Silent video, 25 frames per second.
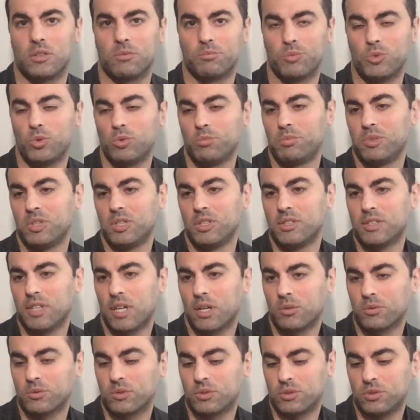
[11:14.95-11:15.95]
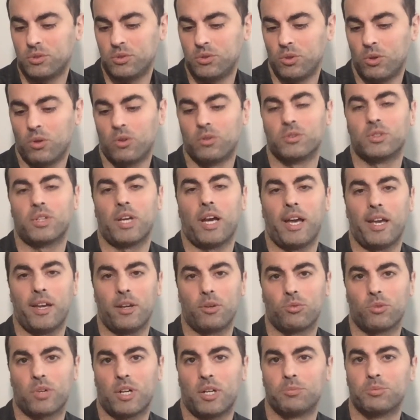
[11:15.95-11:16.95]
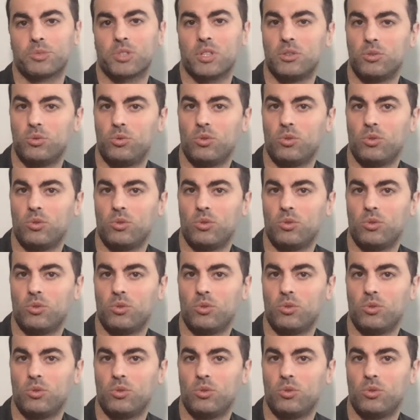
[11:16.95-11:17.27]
you build out your diagrams and you